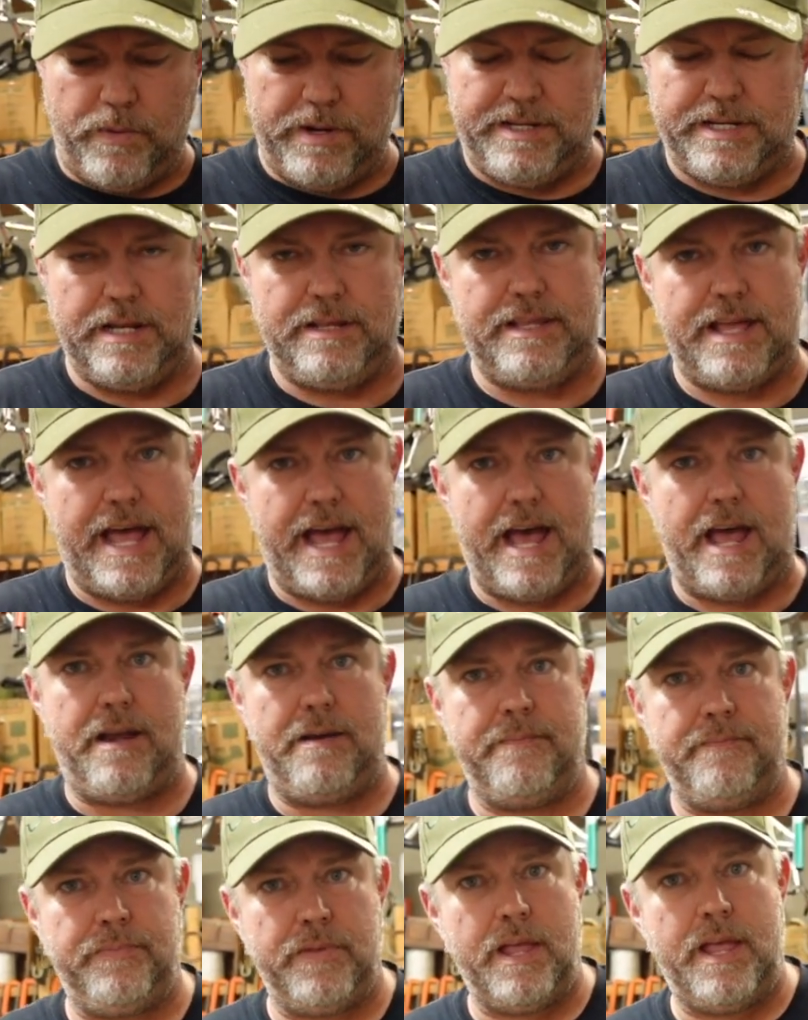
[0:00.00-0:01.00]
we did that,
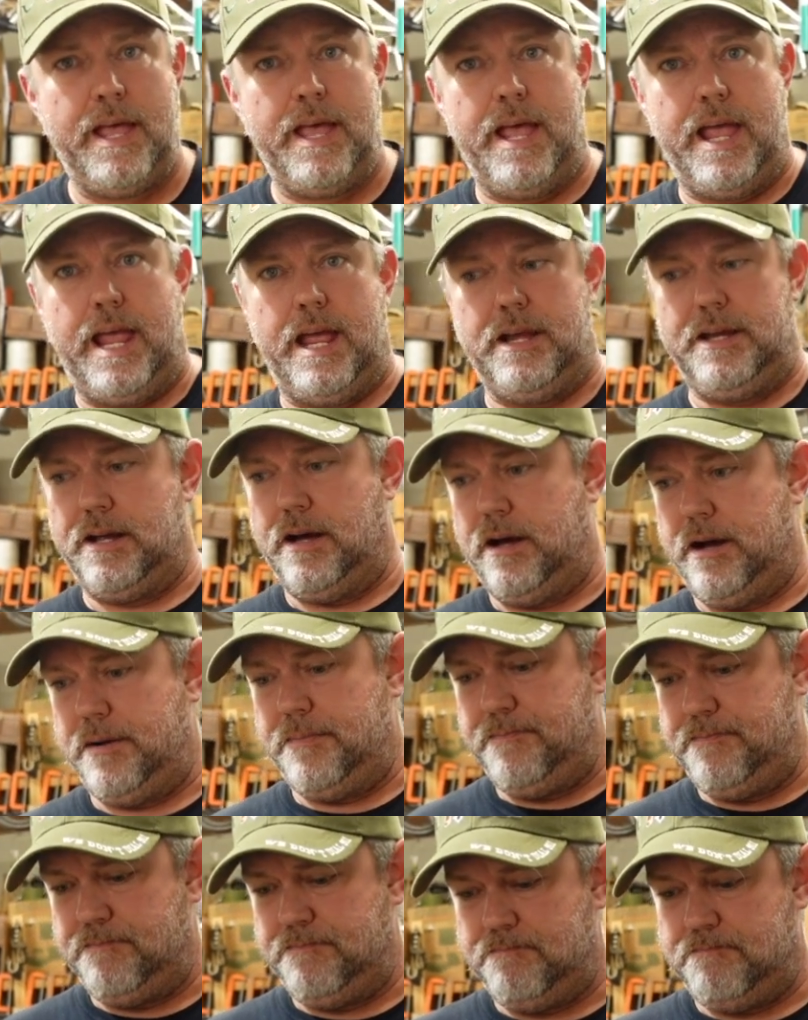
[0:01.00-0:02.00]
and uh,
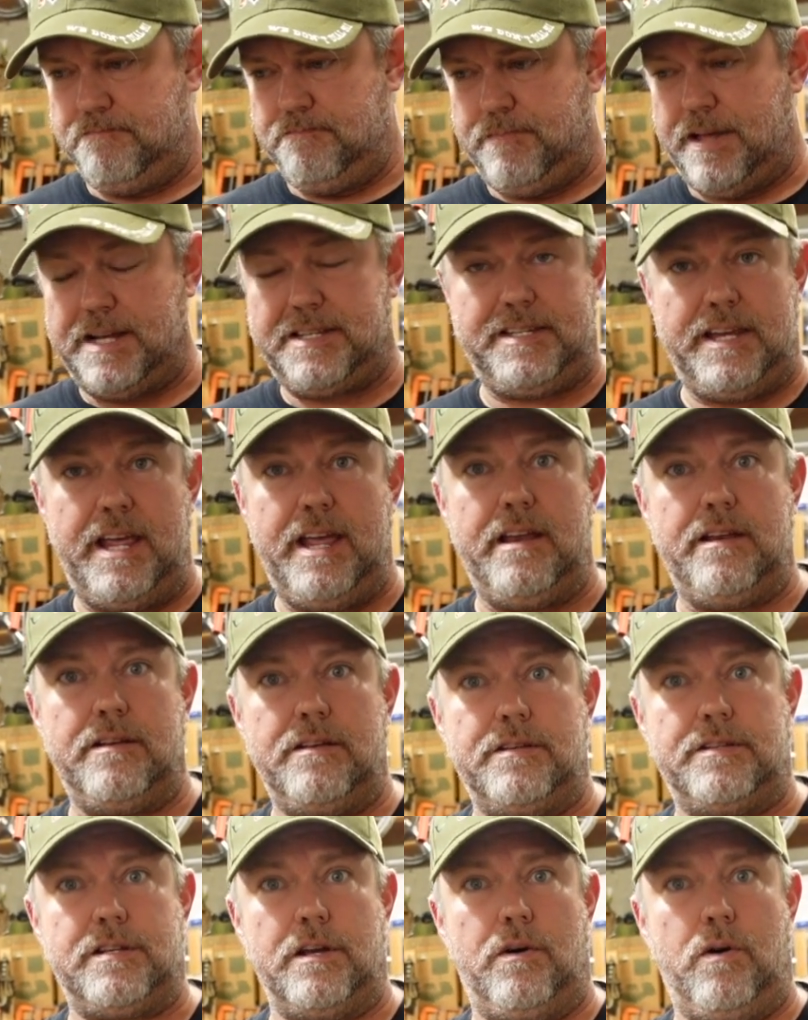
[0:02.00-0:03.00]
that's it.
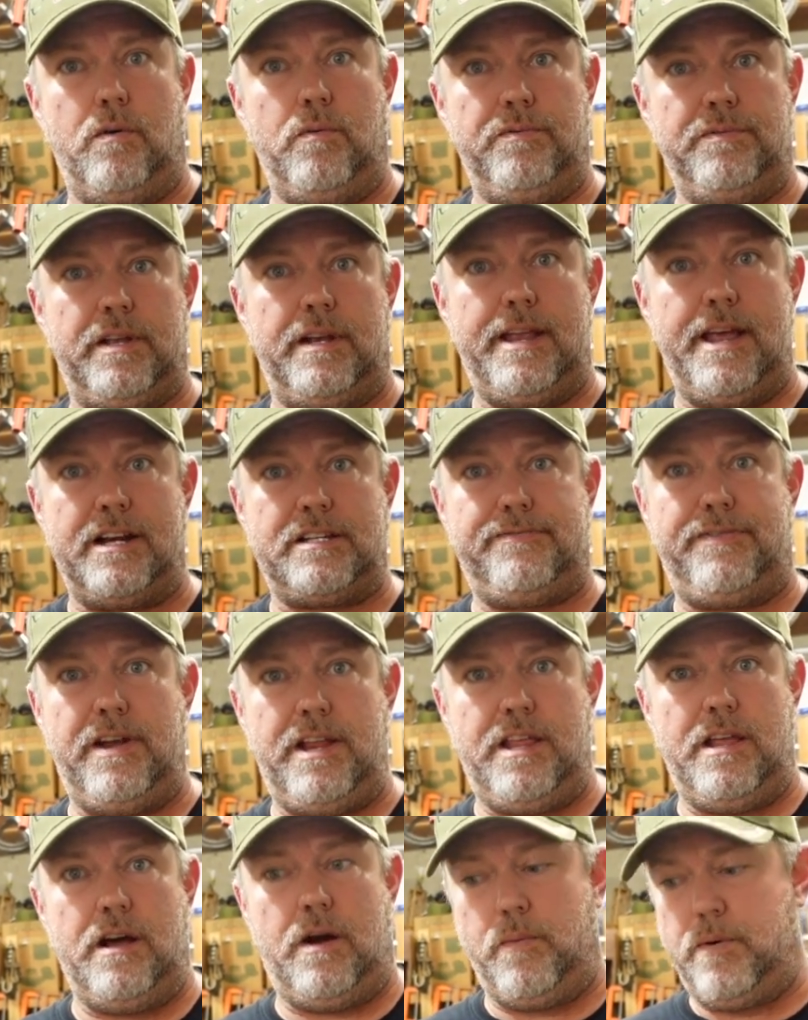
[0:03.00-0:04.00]
So the next
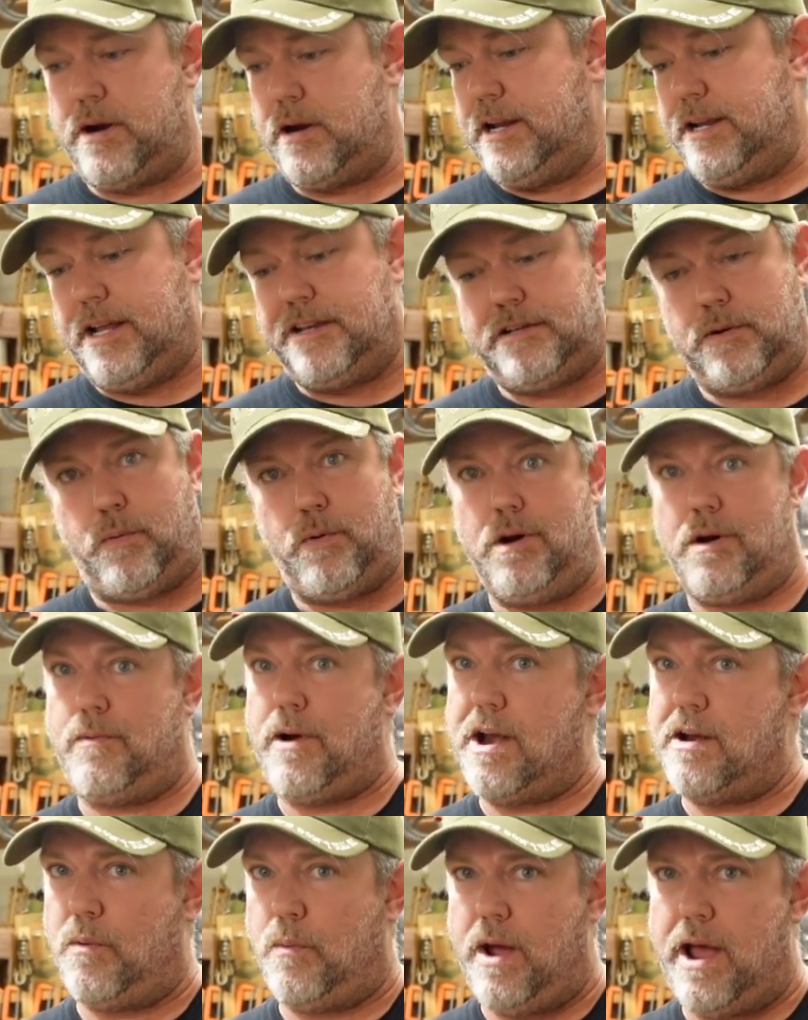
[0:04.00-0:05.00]
video, we're gonna get to work
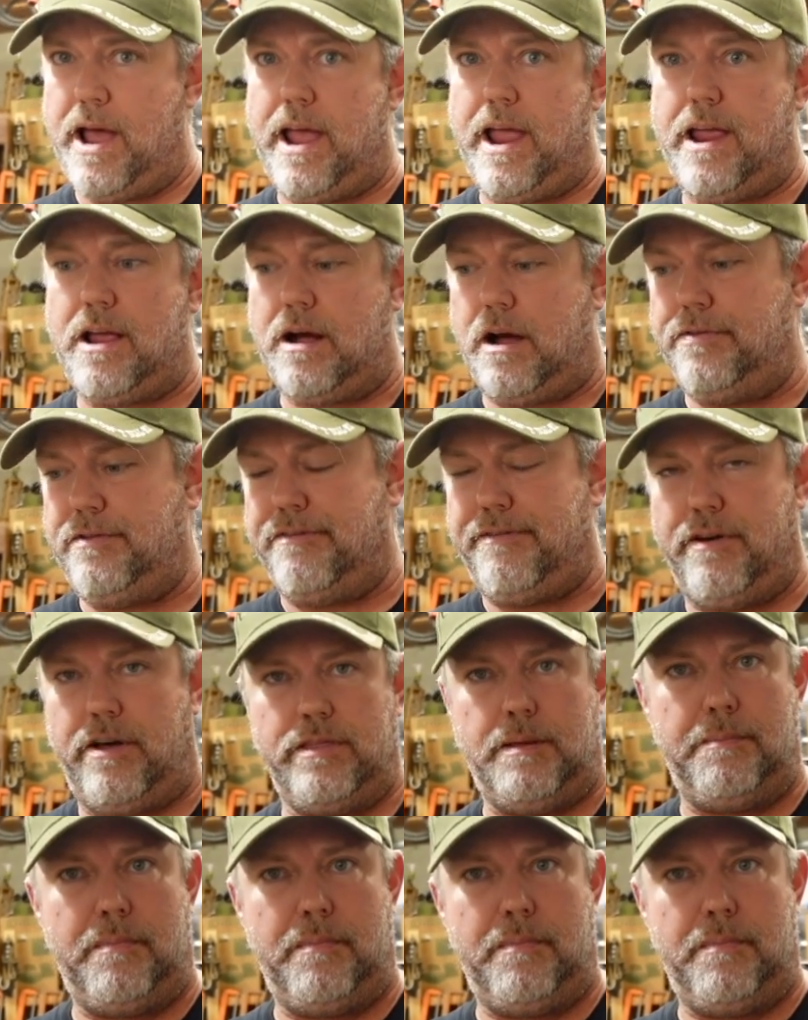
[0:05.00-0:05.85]
right away on the, on the